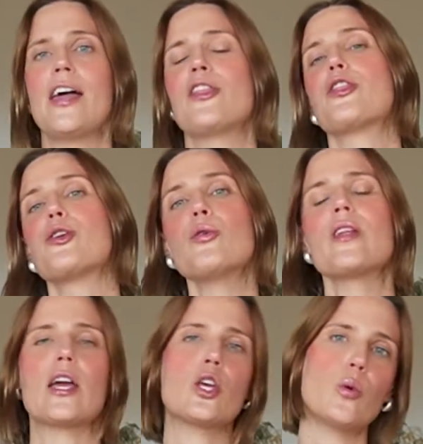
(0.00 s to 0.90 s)
and through
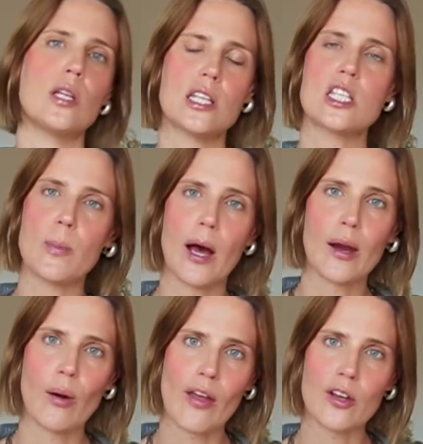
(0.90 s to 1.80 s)
that you will
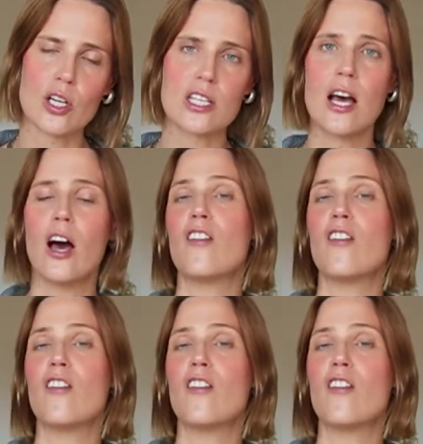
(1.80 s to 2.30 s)
inspire others.